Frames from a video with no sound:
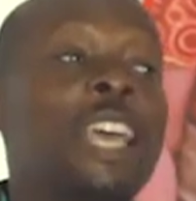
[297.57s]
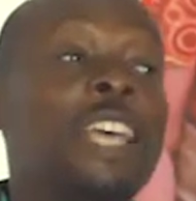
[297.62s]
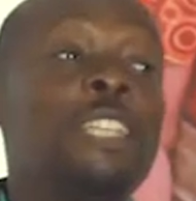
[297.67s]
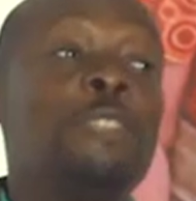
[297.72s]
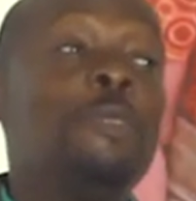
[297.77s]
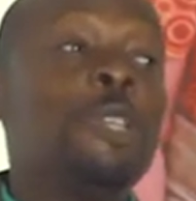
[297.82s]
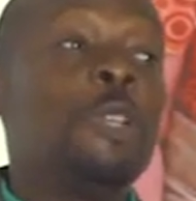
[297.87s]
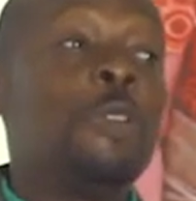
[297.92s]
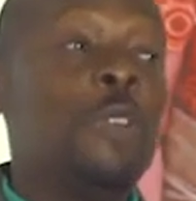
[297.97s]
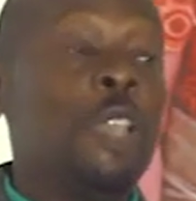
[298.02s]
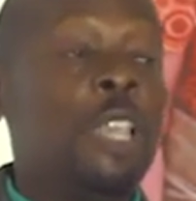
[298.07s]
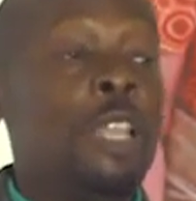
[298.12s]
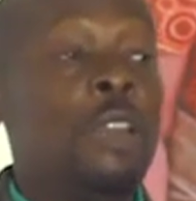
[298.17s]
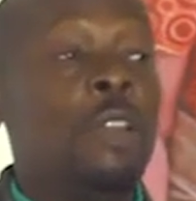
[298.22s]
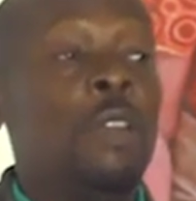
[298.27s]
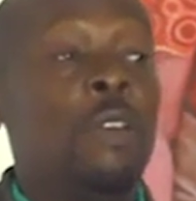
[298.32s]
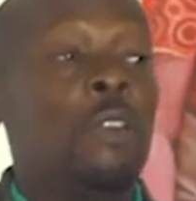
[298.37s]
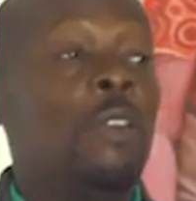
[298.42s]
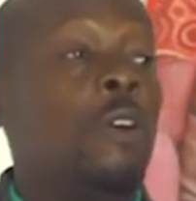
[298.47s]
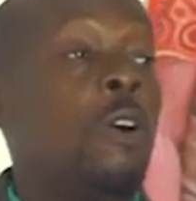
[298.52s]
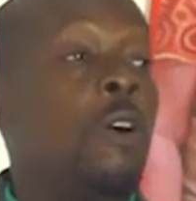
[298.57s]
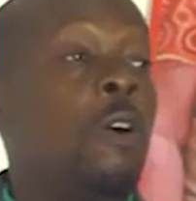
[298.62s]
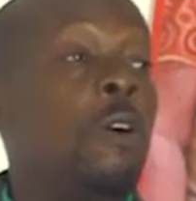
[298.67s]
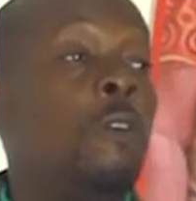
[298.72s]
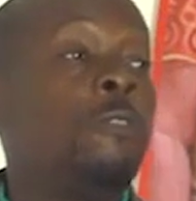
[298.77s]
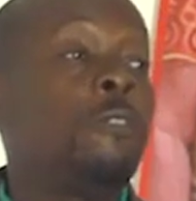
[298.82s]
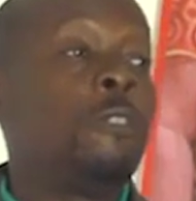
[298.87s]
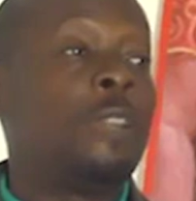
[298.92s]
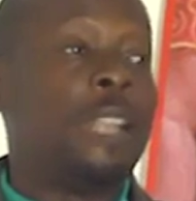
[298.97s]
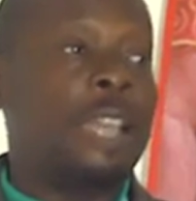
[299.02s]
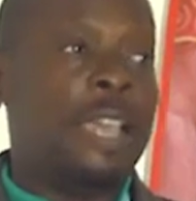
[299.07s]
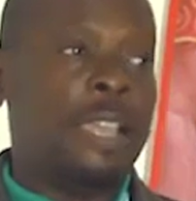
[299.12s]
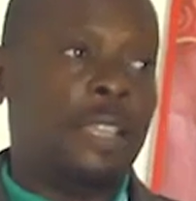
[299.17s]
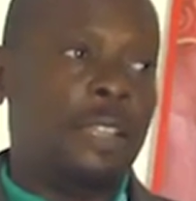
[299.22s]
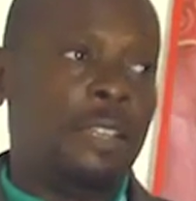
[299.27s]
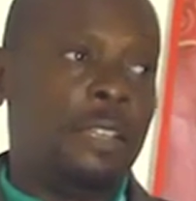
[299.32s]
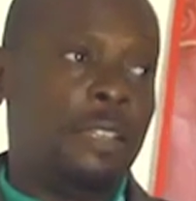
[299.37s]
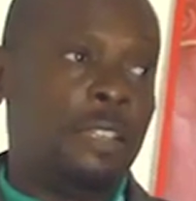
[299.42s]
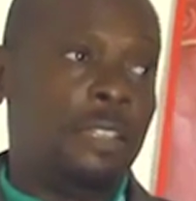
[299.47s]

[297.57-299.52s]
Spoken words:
has been going on offline.